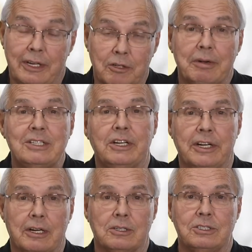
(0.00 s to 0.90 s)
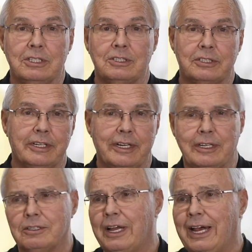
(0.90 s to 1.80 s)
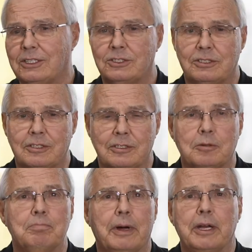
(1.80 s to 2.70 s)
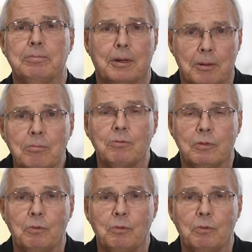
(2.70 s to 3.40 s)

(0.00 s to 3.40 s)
In the recent years, since the last money bubble,